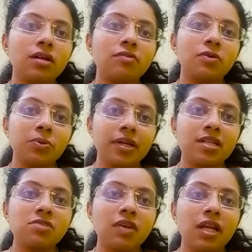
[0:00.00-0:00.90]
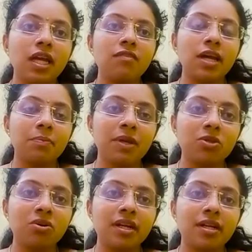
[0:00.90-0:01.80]
few drugs we'll give like
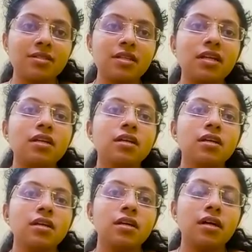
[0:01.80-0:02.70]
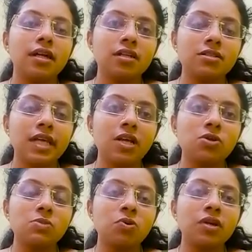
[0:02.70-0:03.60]
methotrexate and
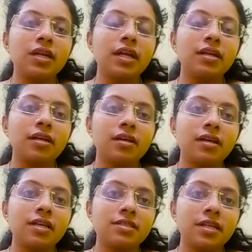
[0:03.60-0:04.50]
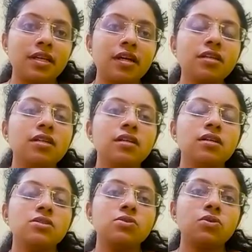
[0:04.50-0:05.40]
cyclosporine and etc.
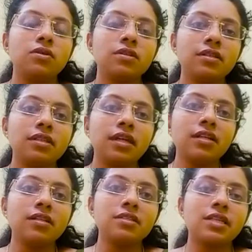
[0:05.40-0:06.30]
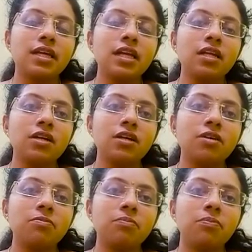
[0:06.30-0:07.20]
So then the second
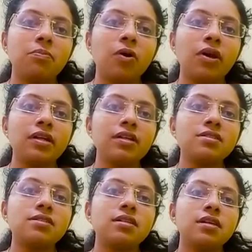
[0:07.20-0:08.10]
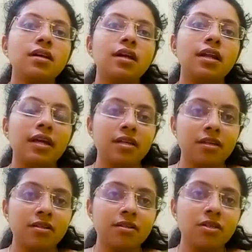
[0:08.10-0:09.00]
point is
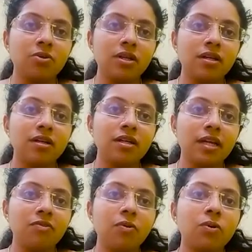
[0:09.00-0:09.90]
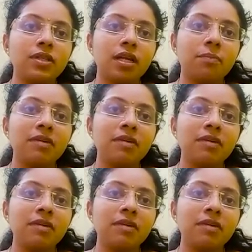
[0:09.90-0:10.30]
like you'll get phototherapy